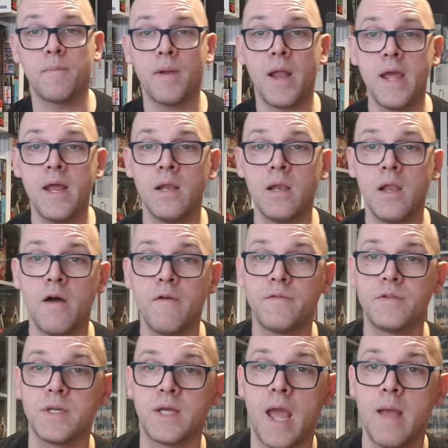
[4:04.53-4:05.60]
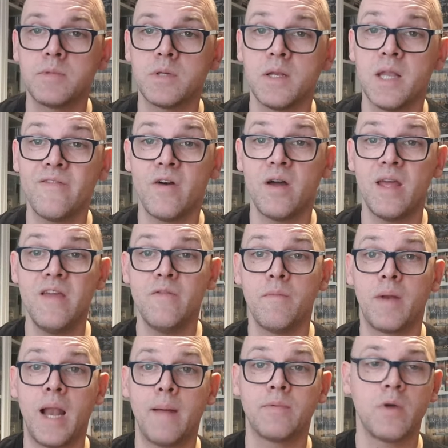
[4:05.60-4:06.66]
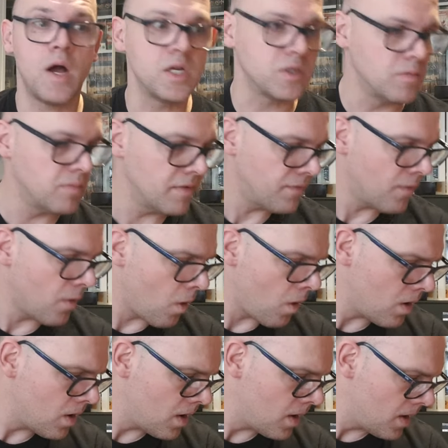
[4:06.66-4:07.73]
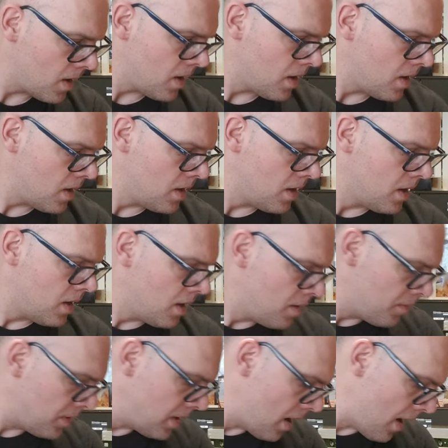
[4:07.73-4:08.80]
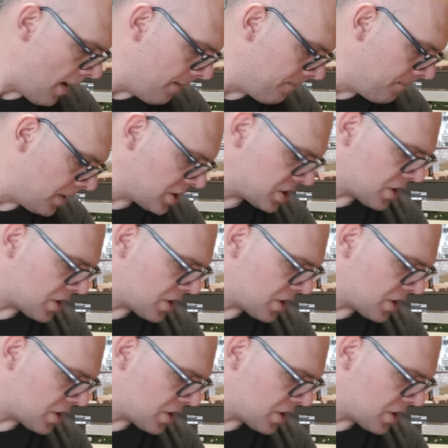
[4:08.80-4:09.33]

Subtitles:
play and love, to games I've never even clapped eyes on before. But yeah, let's